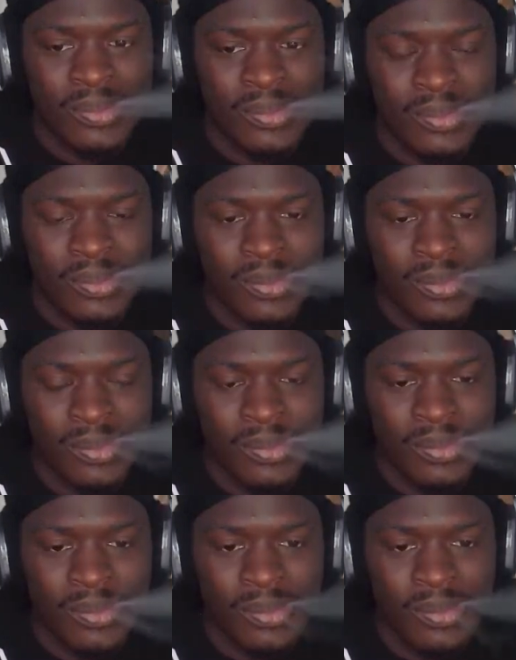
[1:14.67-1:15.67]

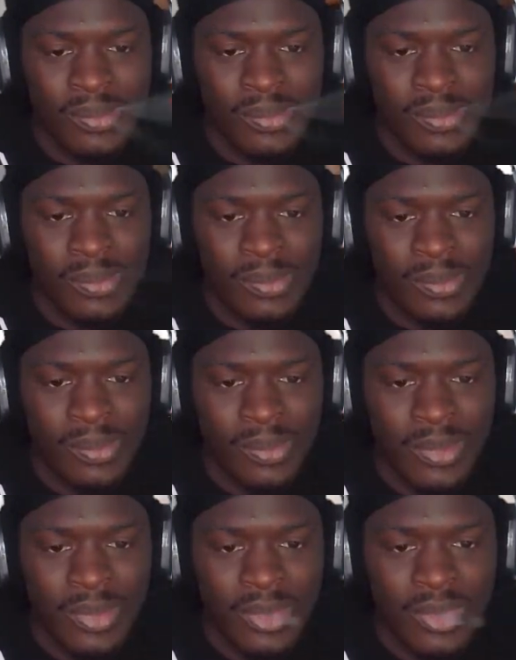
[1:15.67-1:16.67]

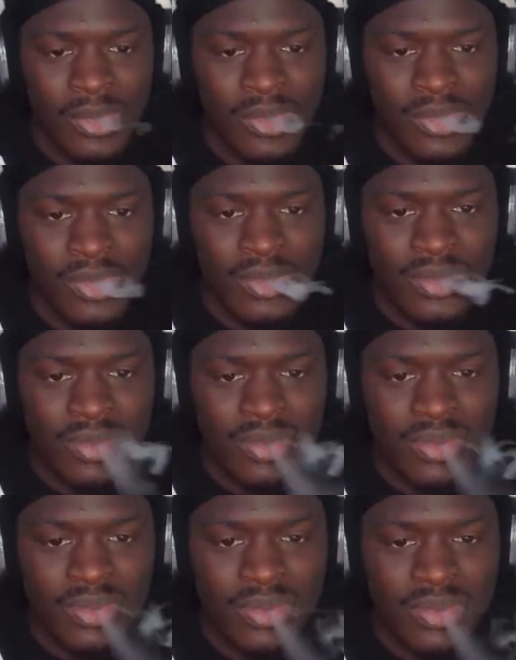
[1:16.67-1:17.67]
(not speaking)